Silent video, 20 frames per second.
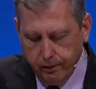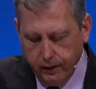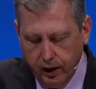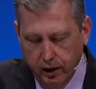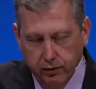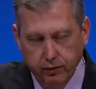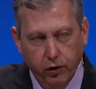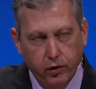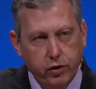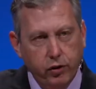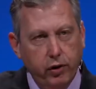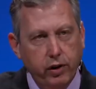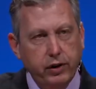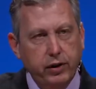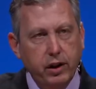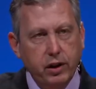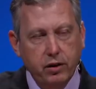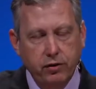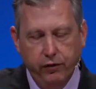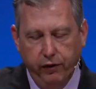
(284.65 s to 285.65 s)
1
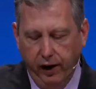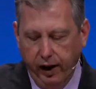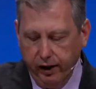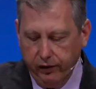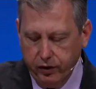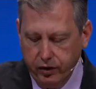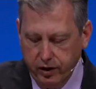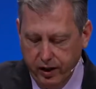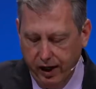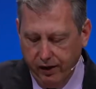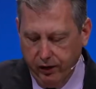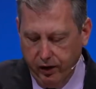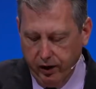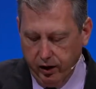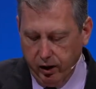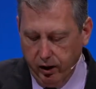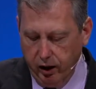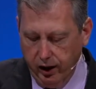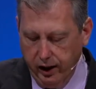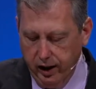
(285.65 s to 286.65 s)
Corinthians 5 7,
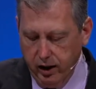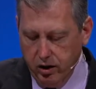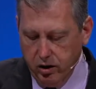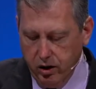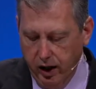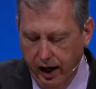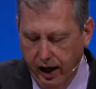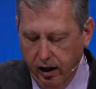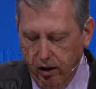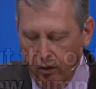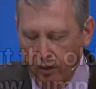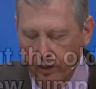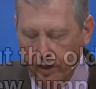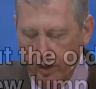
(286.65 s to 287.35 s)
cleanse out the